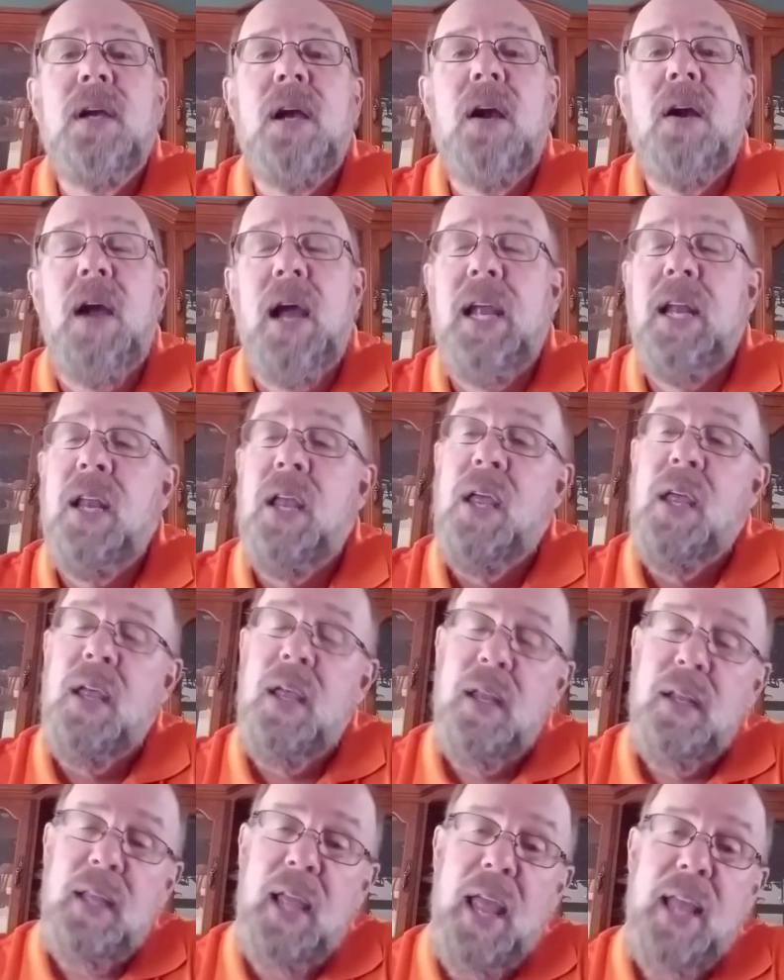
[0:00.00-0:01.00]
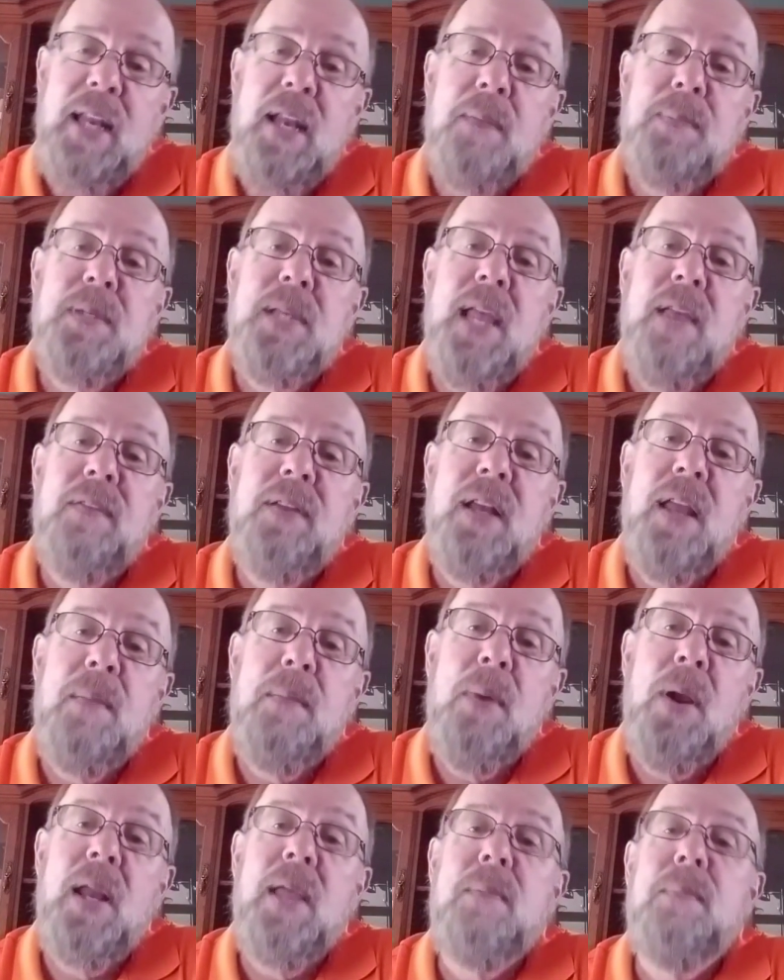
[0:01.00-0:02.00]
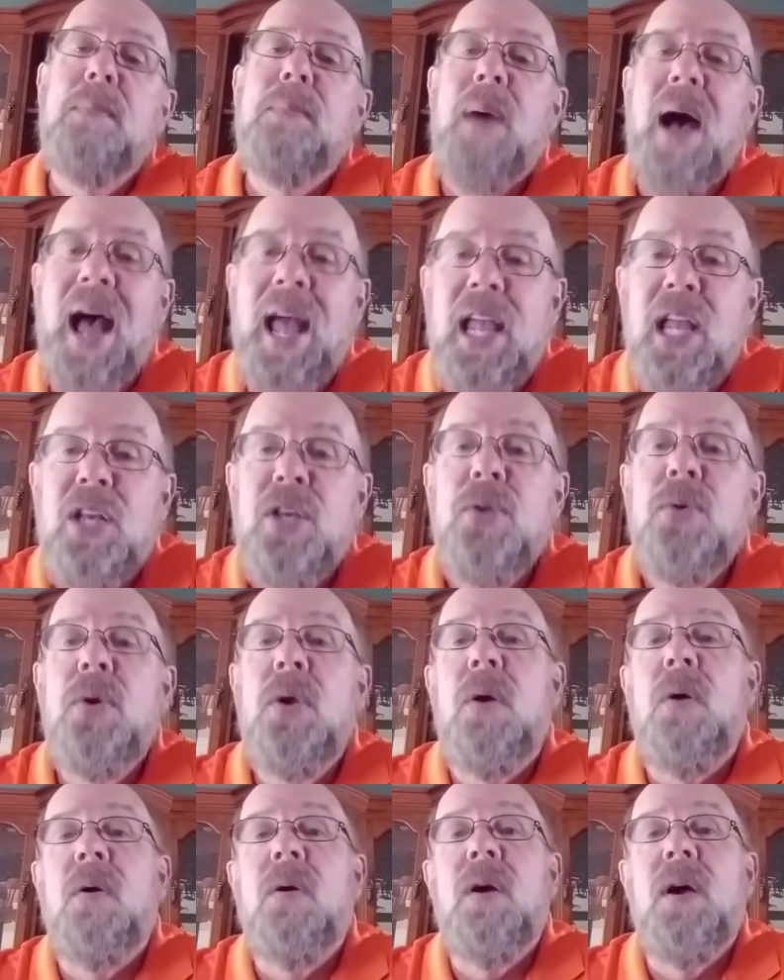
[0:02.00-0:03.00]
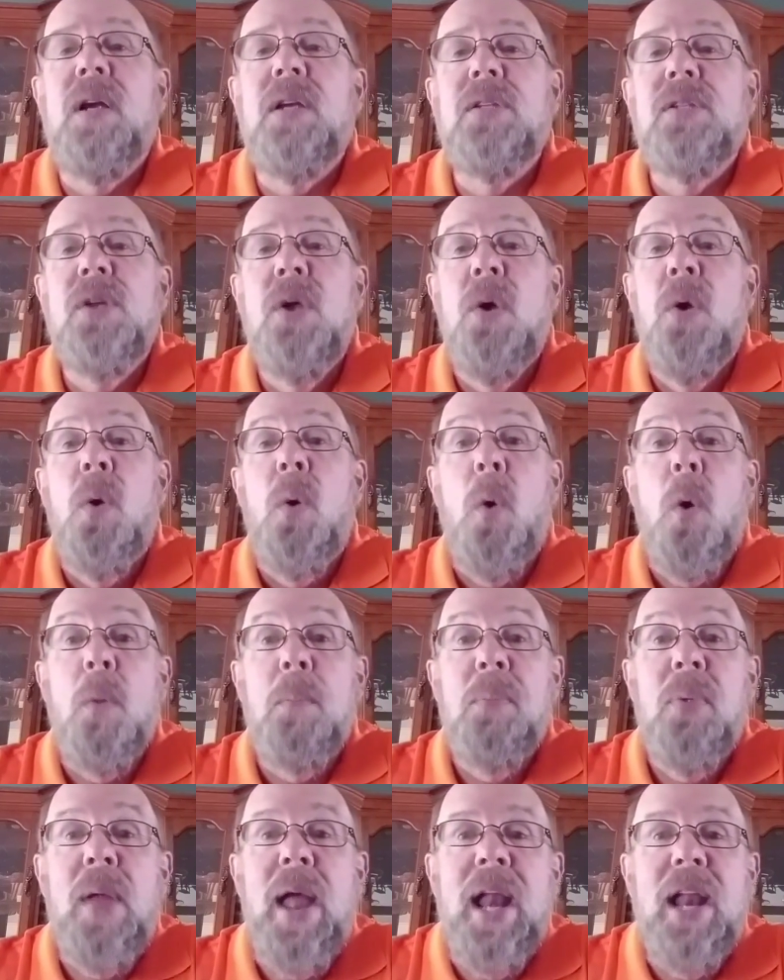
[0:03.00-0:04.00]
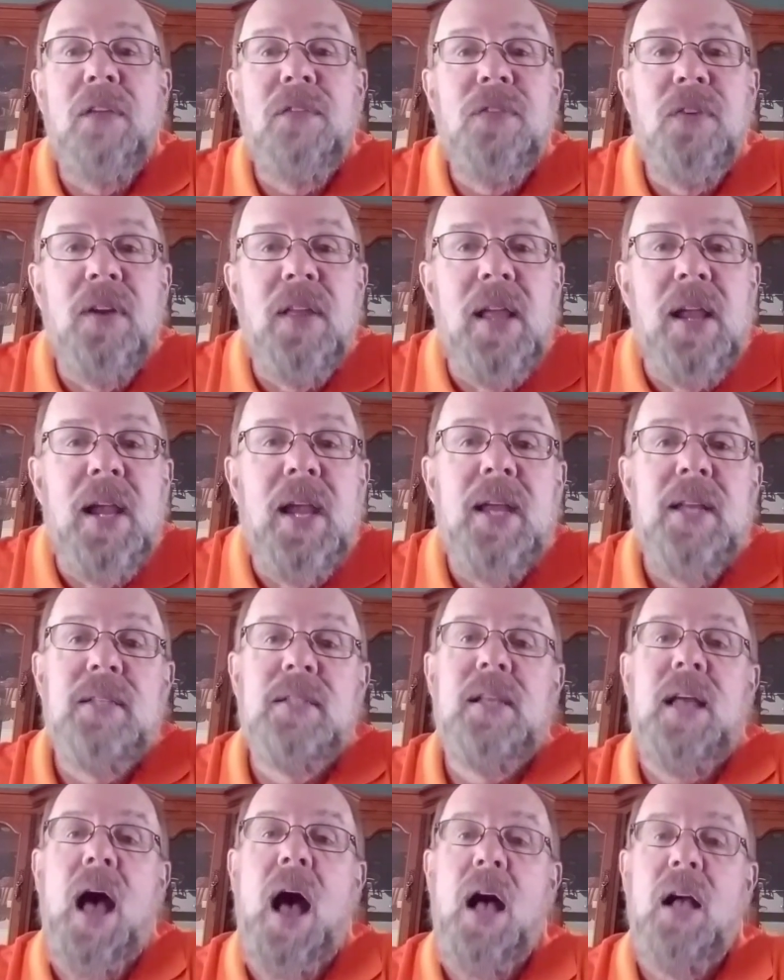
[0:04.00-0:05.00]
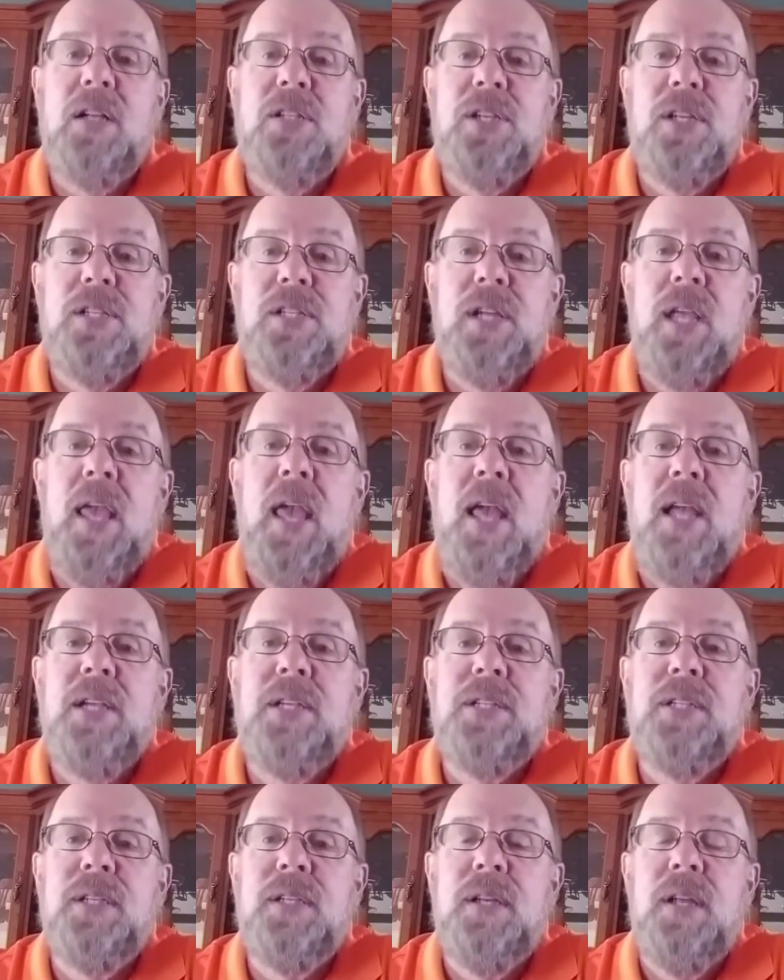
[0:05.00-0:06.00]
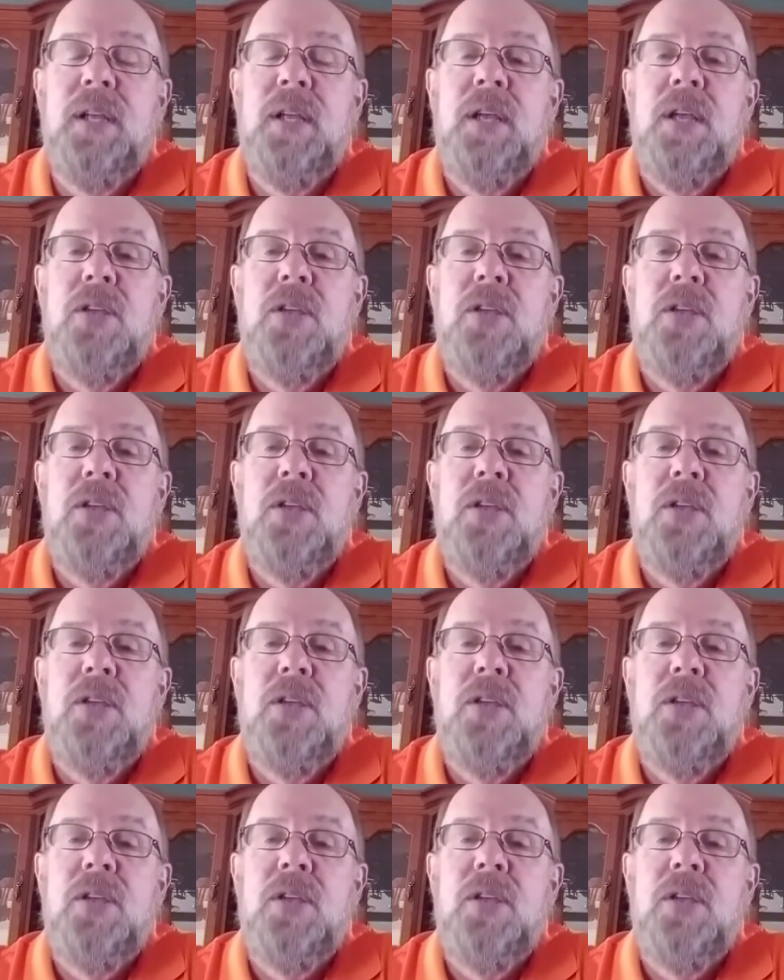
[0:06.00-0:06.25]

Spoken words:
All right? They end up saving their money buying new cars or planning for their kids' college education.